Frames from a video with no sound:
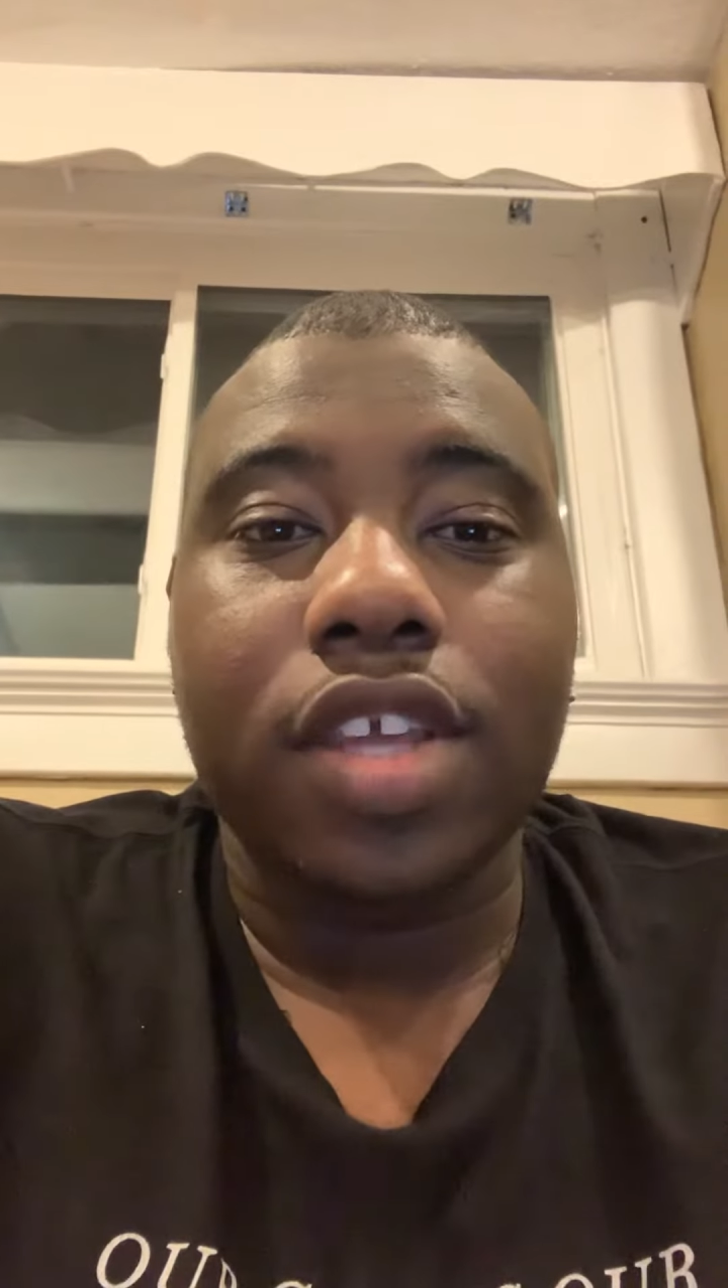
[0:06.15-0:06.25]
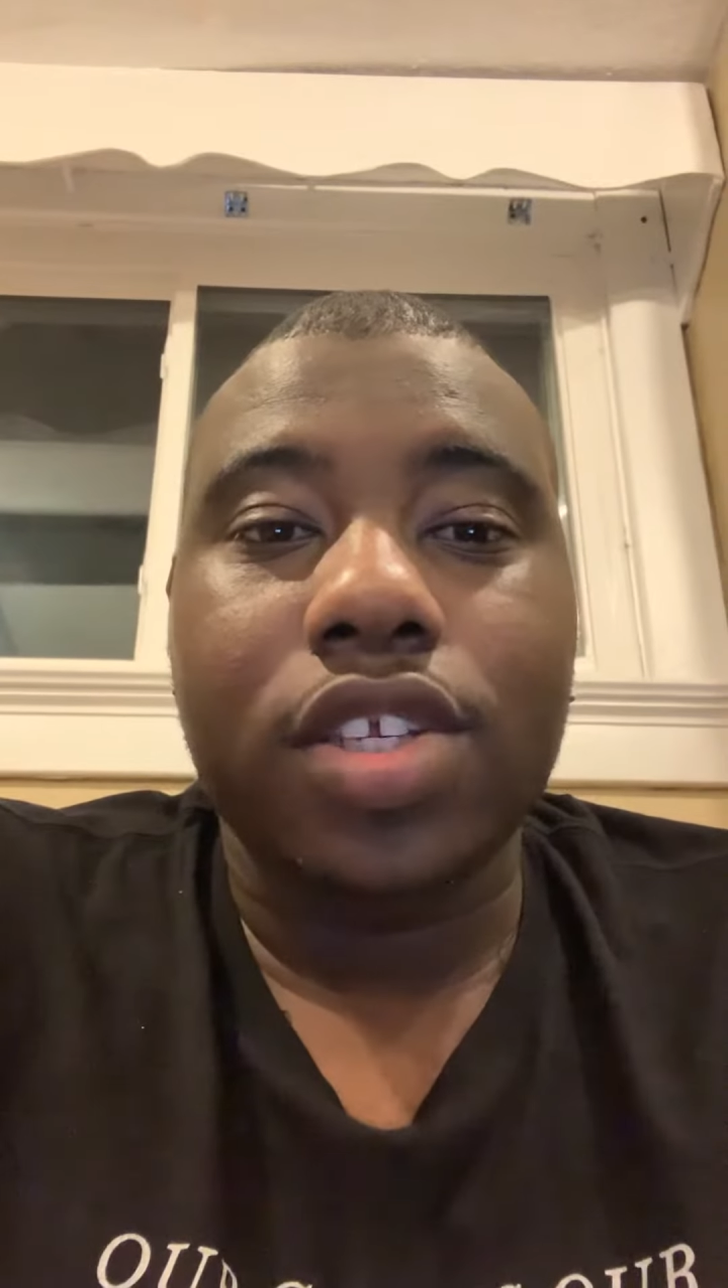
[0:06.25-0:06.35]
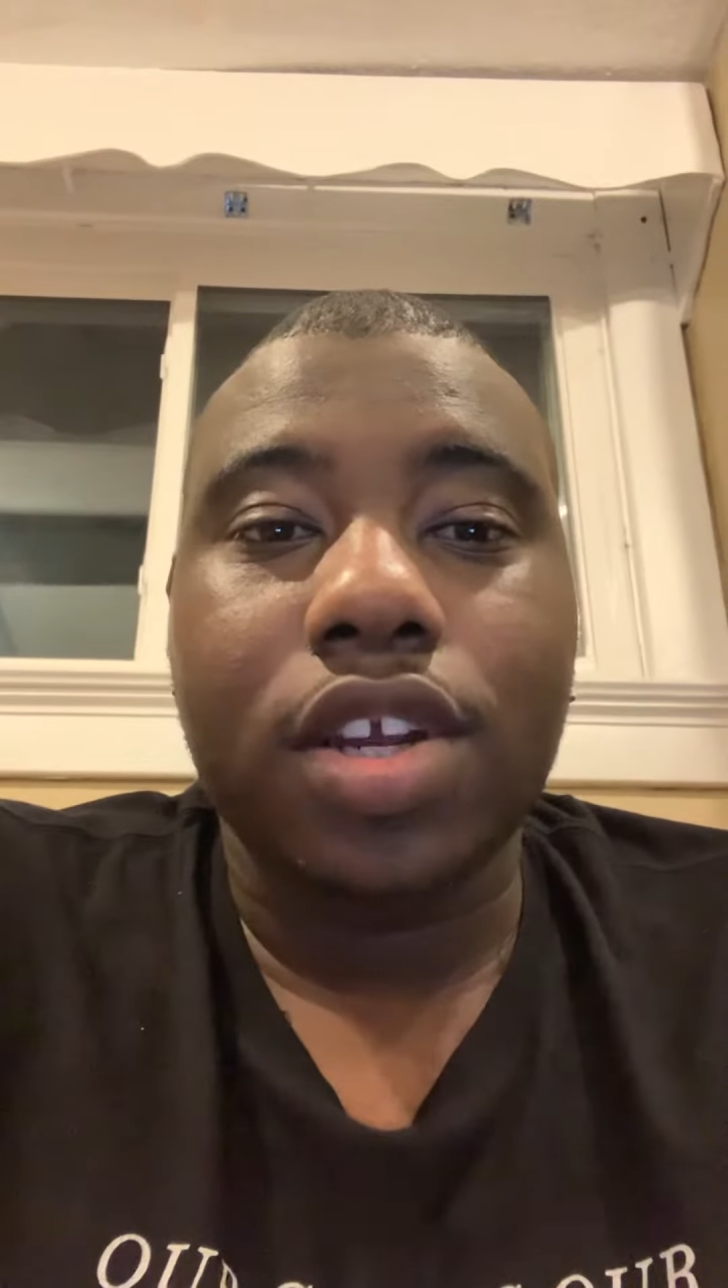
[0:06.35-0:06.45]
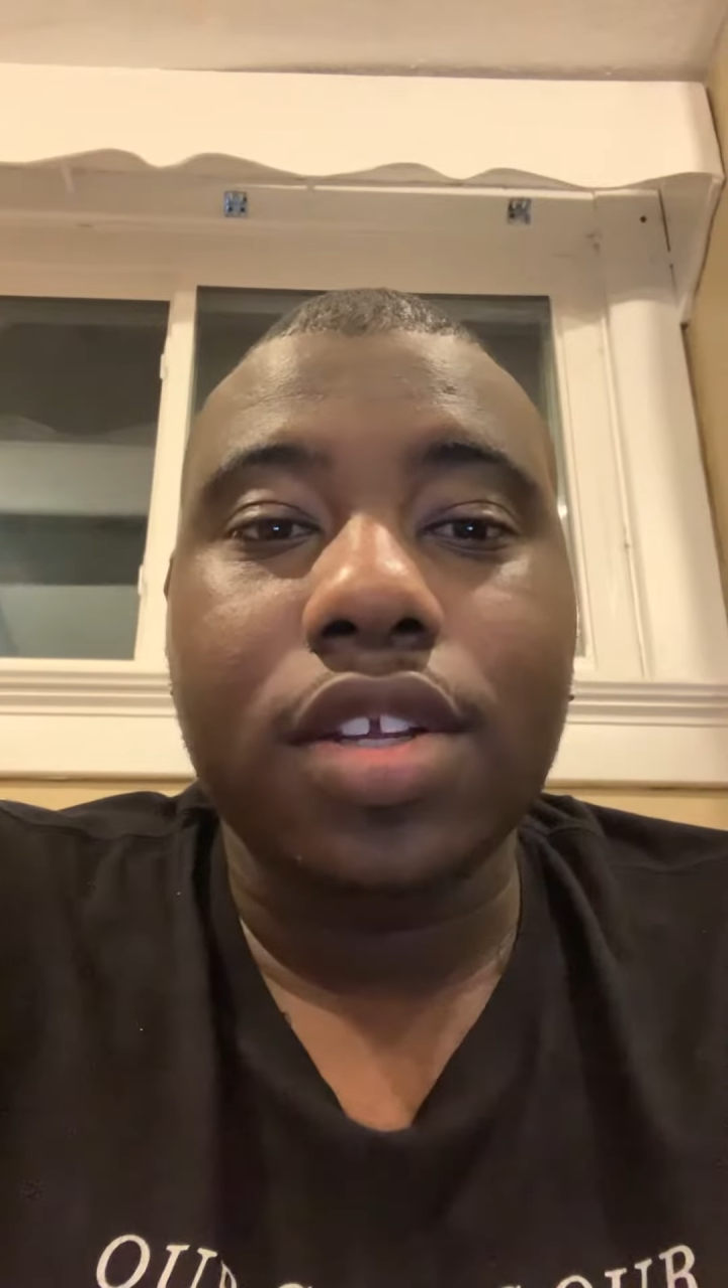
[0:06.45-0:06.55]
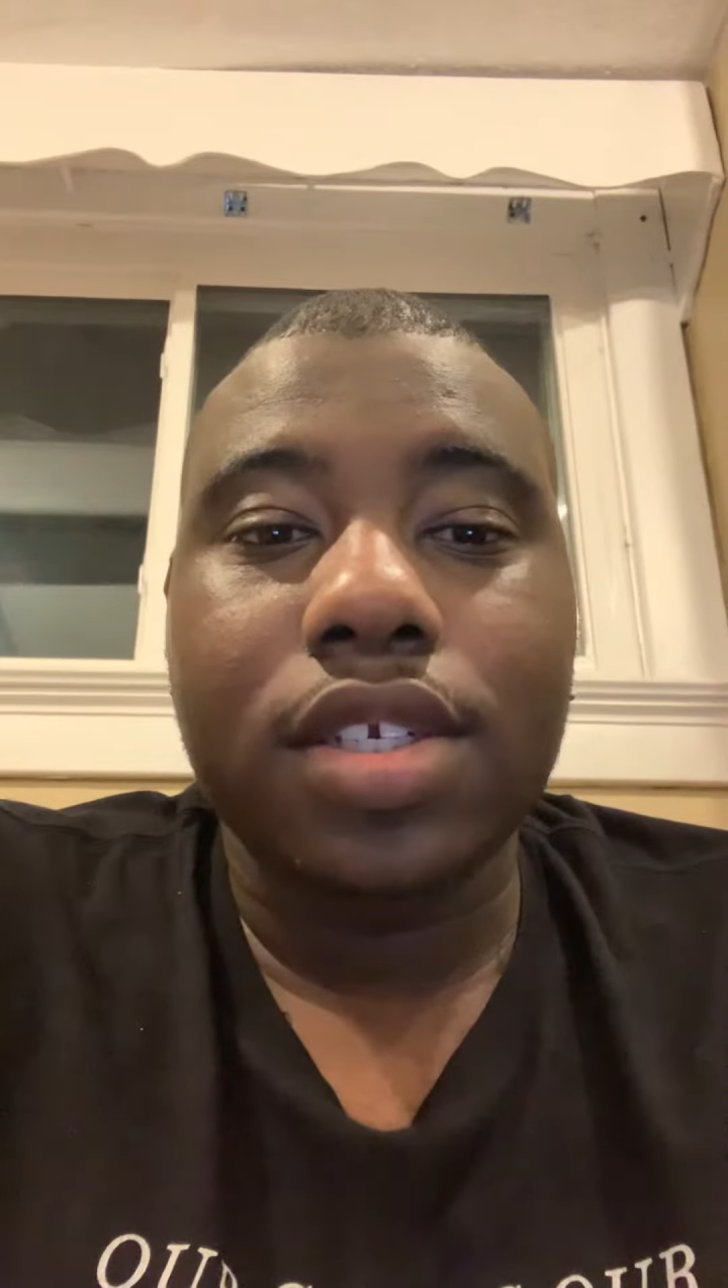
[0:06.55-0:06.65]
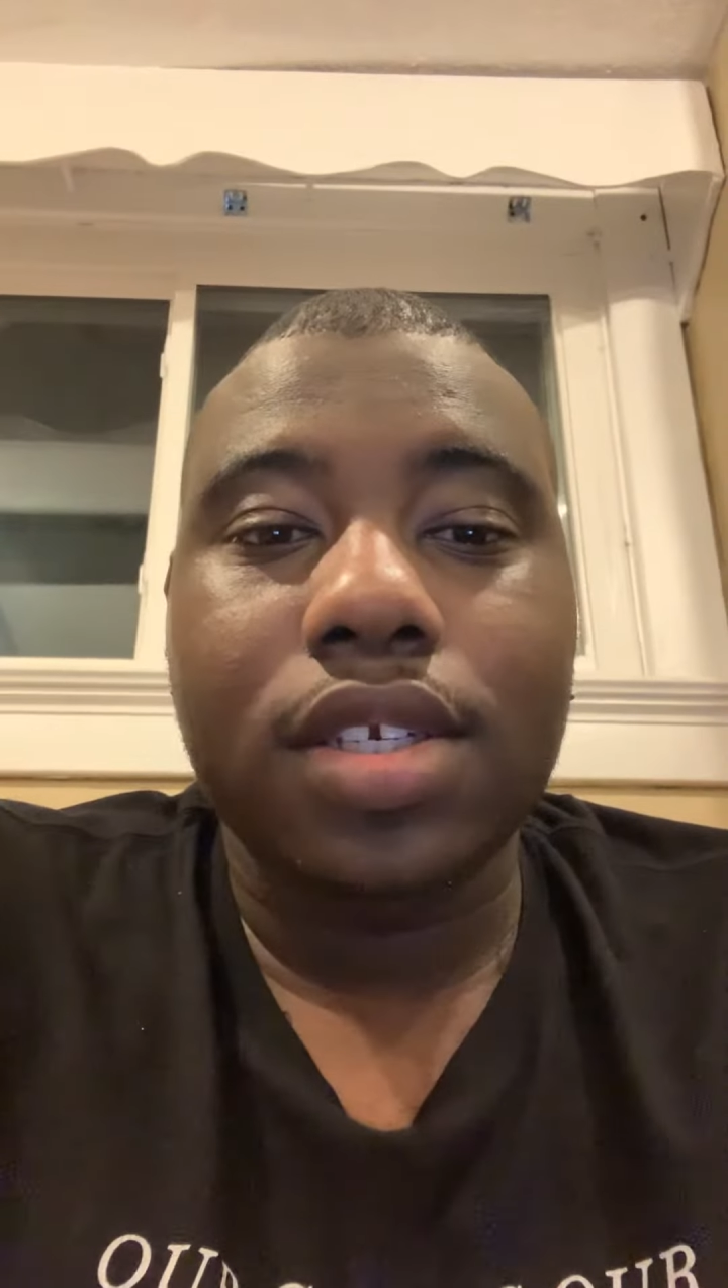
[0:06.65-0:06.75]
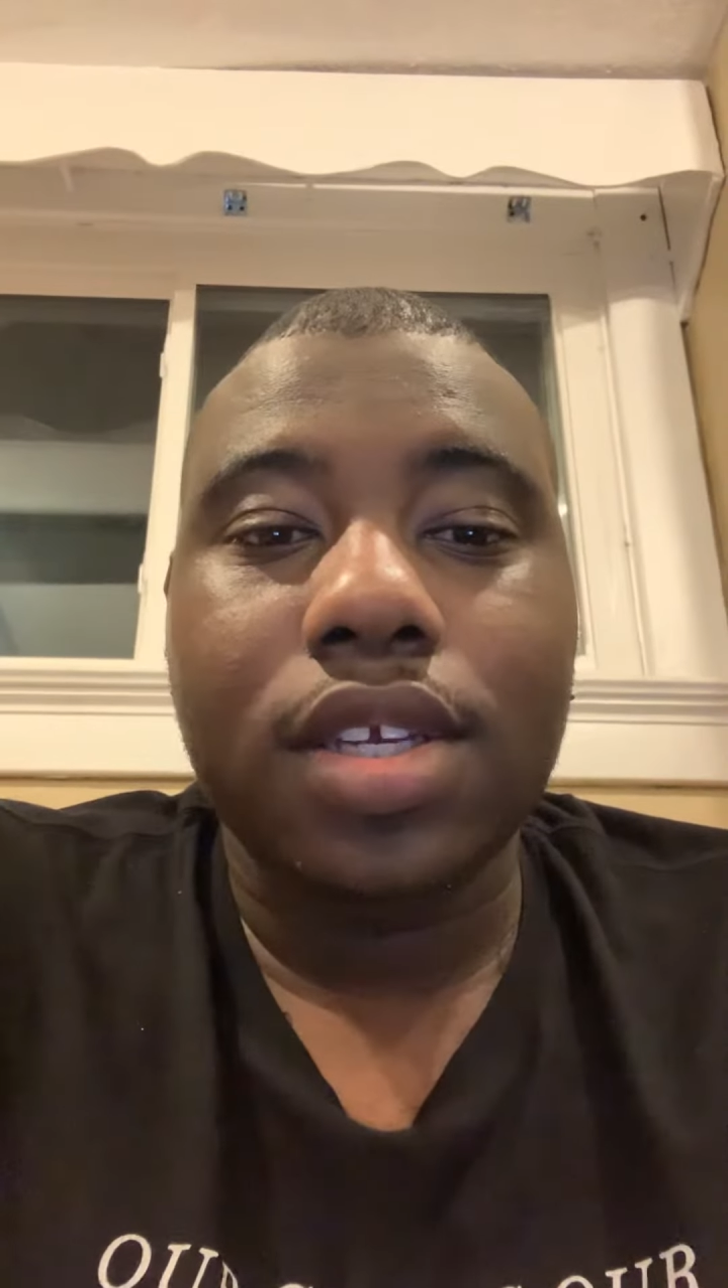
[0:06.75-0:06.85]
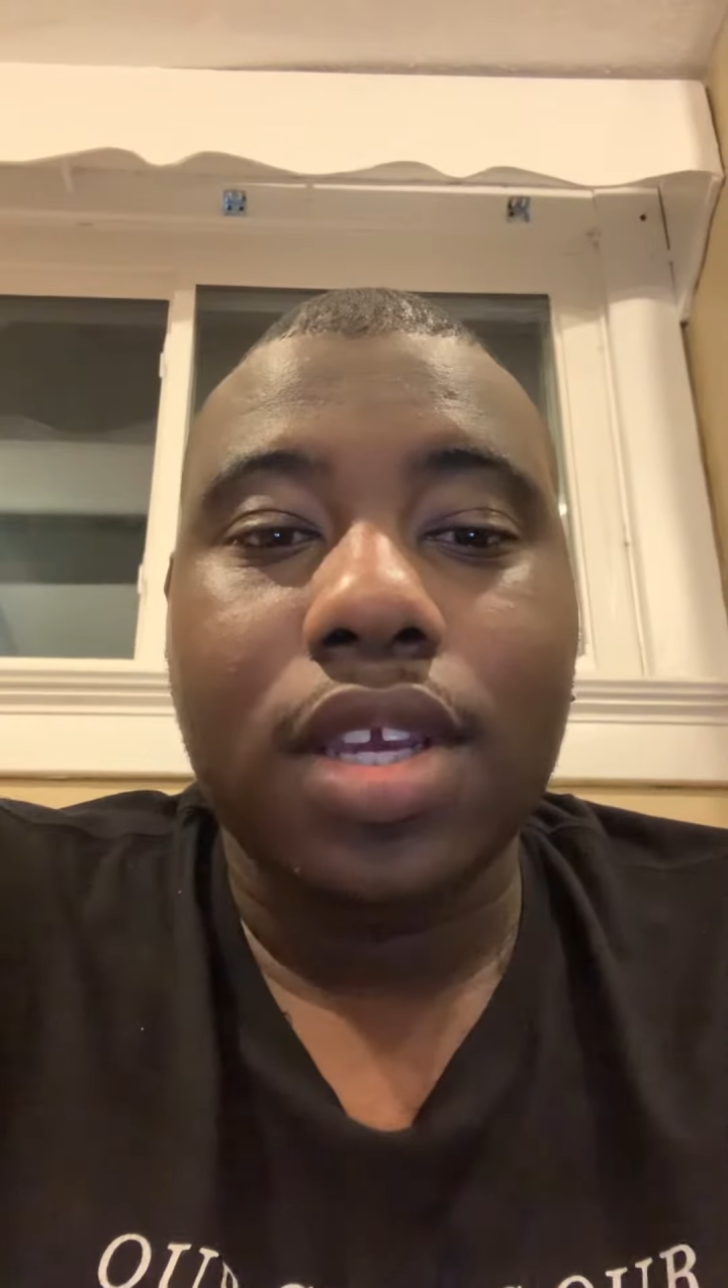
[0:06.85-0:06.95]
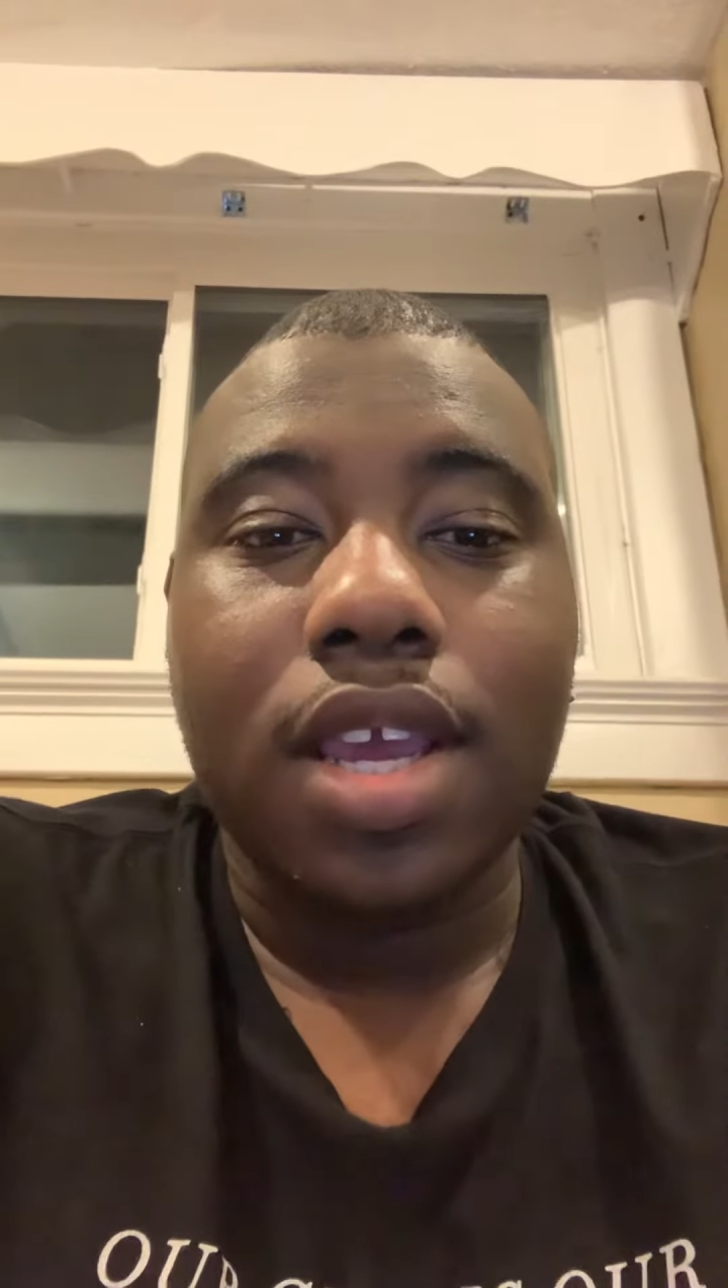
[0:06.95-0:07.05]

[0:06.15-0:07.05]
Church.